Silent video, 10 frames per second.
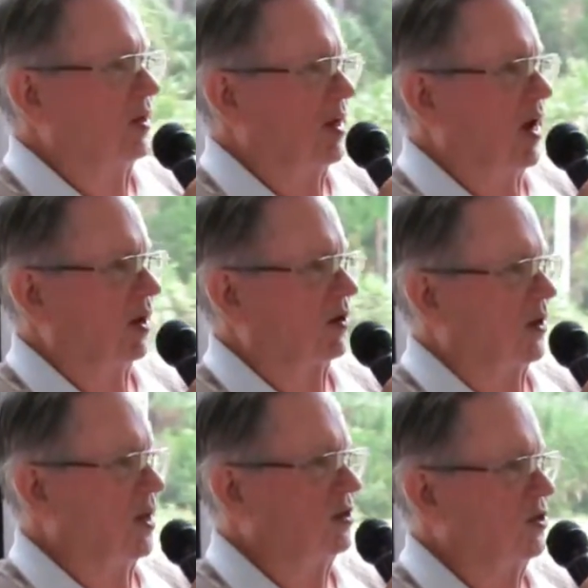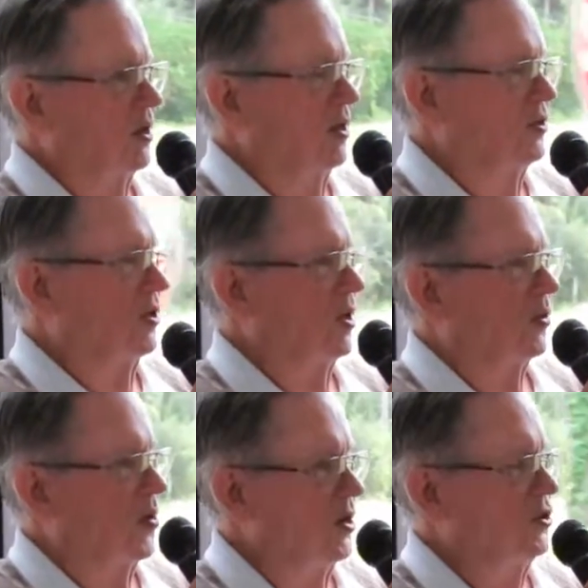Now, this is the
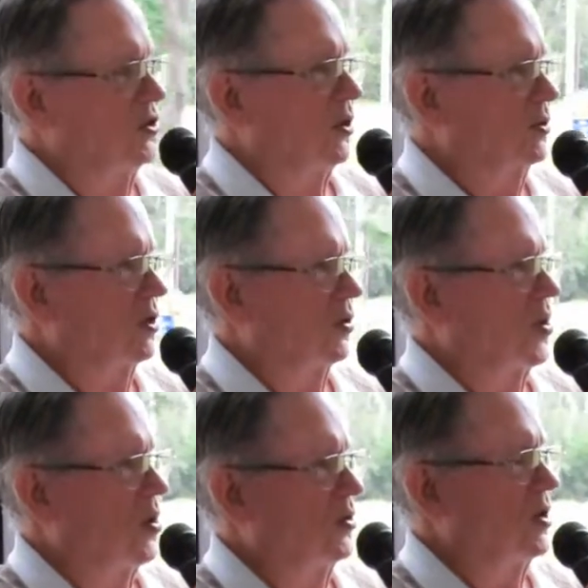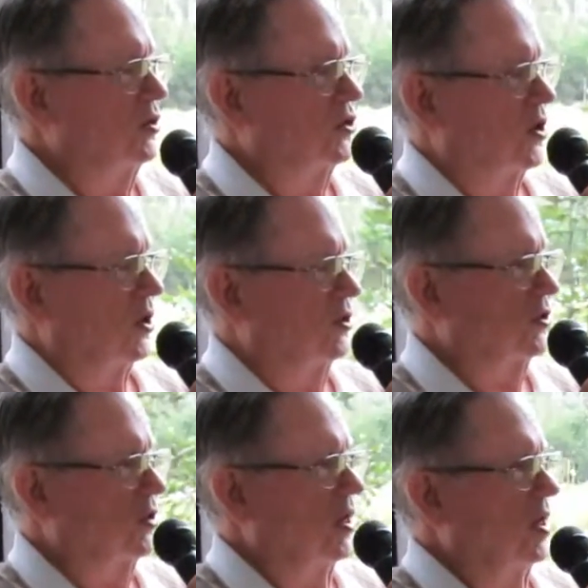original Corona church,
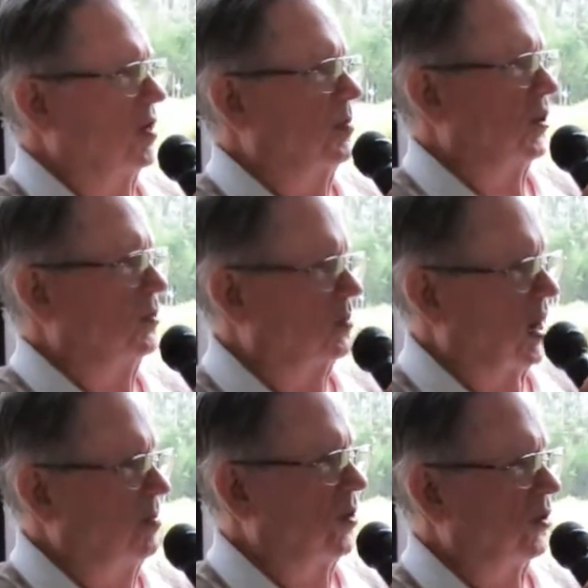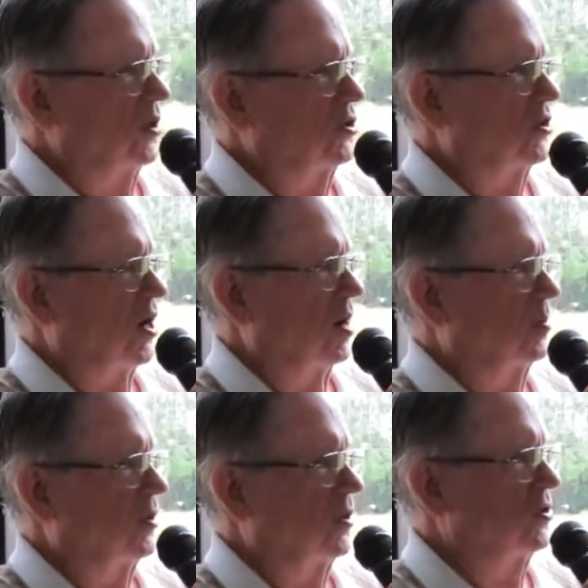built by Polish
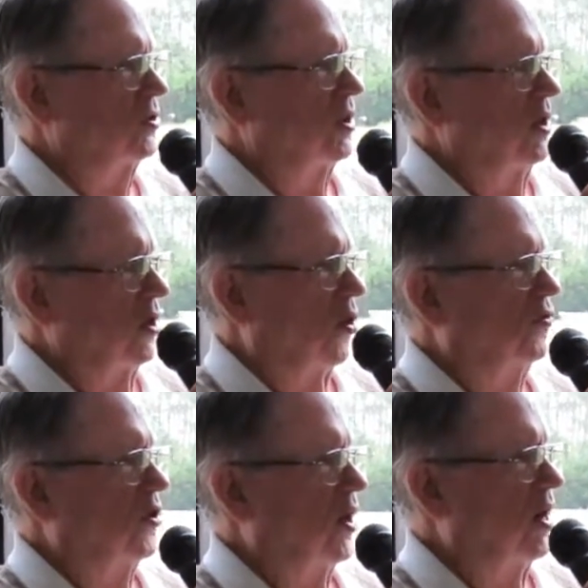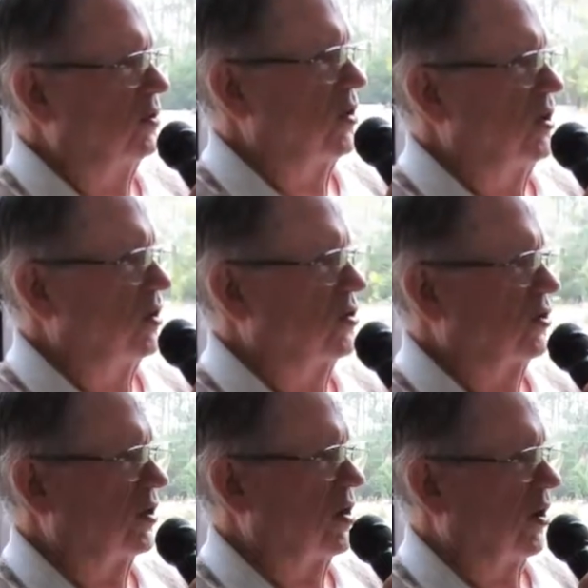carpenters over 100
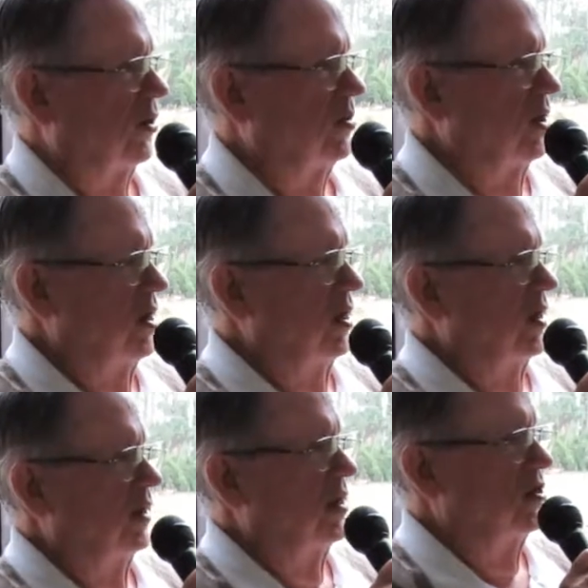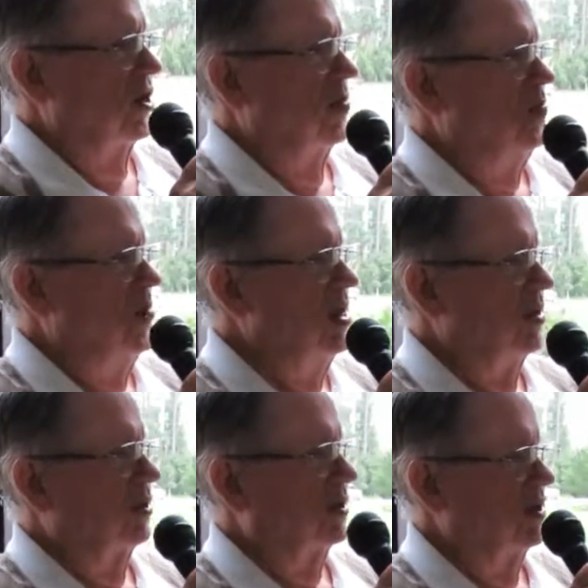years ago. It is in
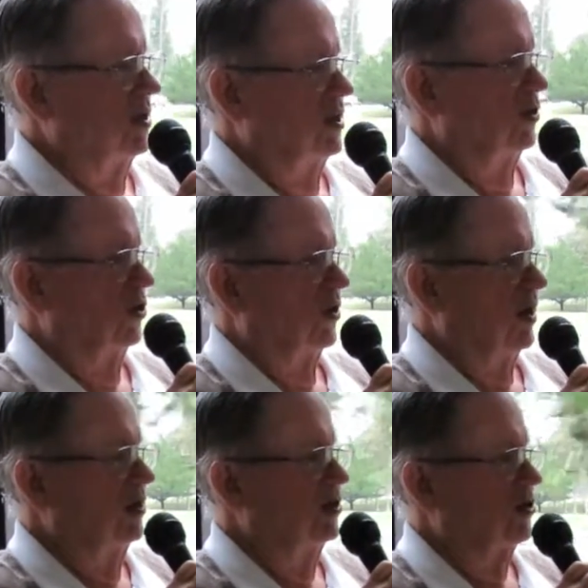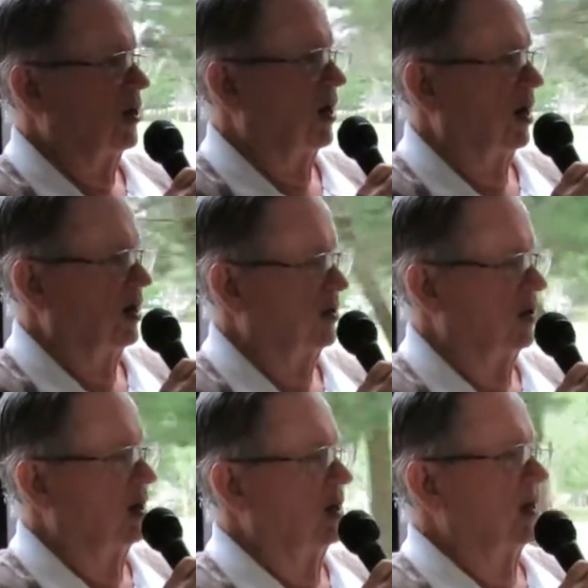mint condition inside.
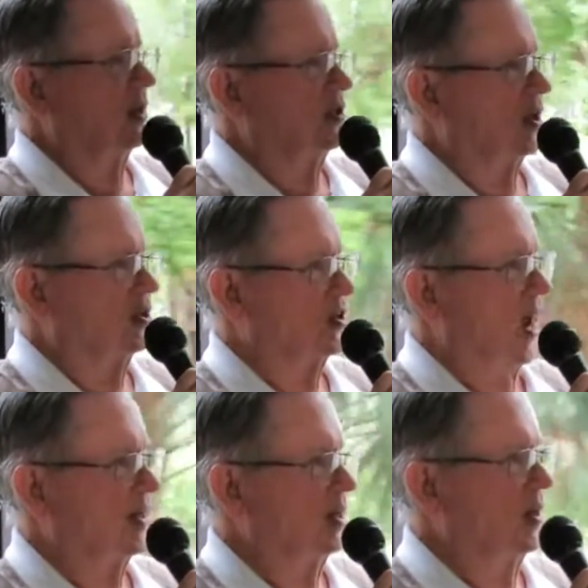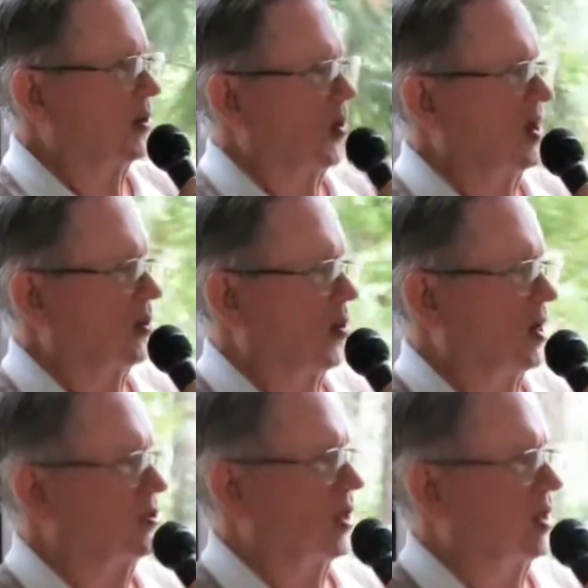It's exactly the way it
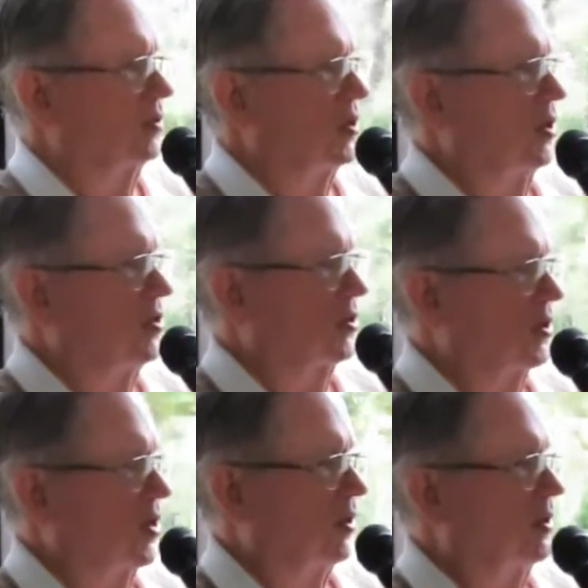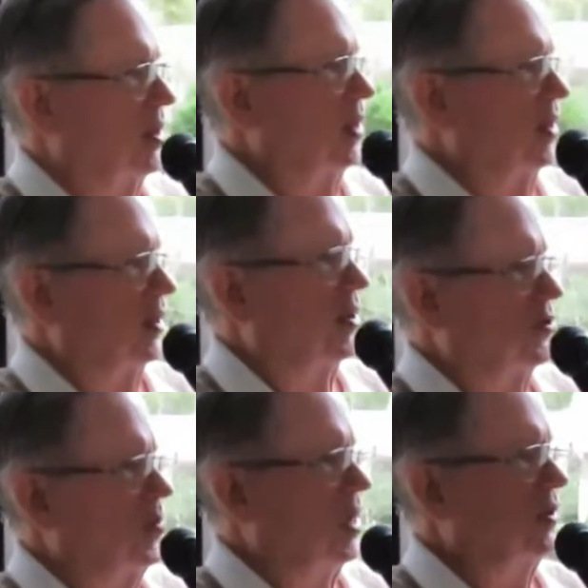was 100 years ago. And
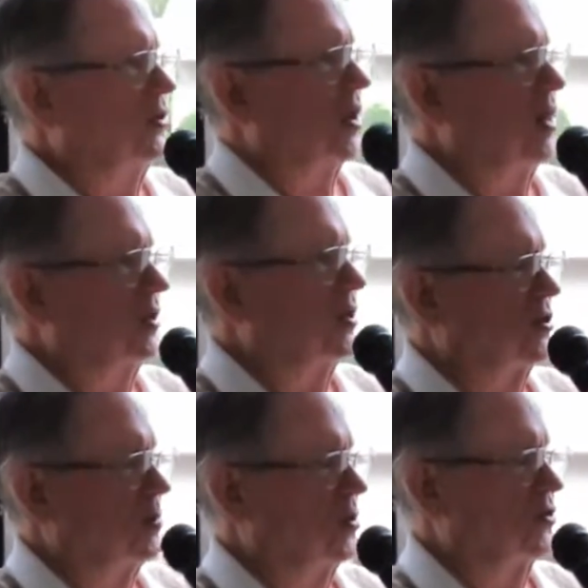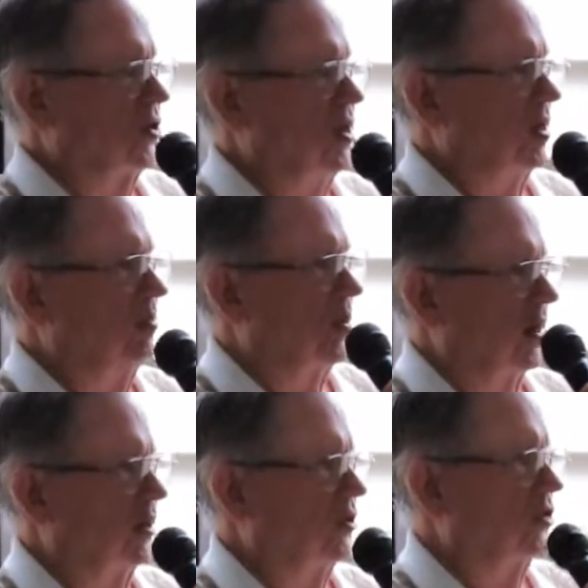it's maintained as a museum
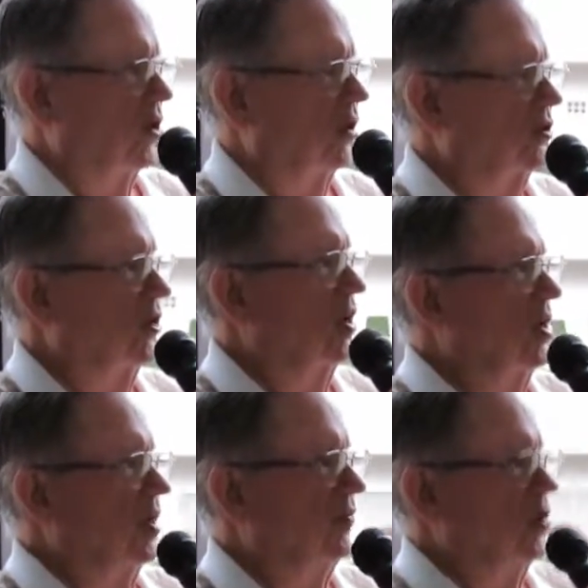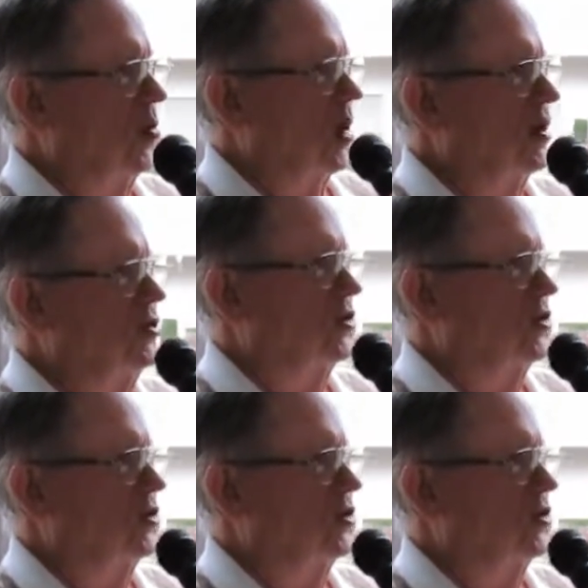by the church. If you want to